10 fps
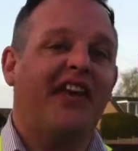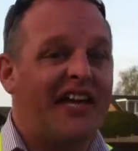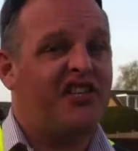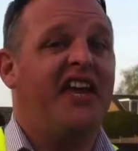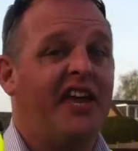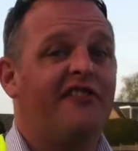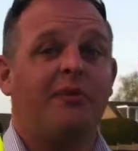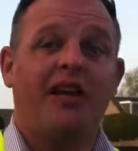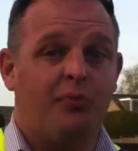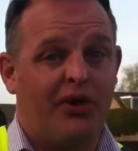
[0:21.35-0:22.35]
they actually hear
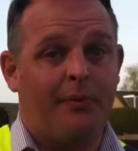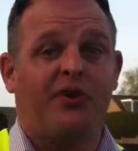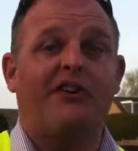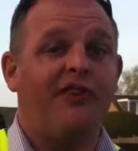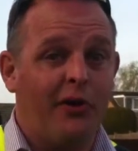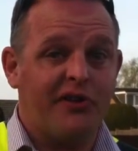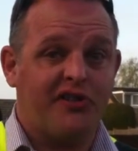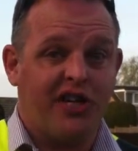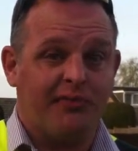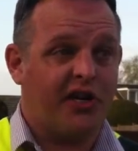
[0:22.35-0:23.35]
from the Liberal Democrat Focus team.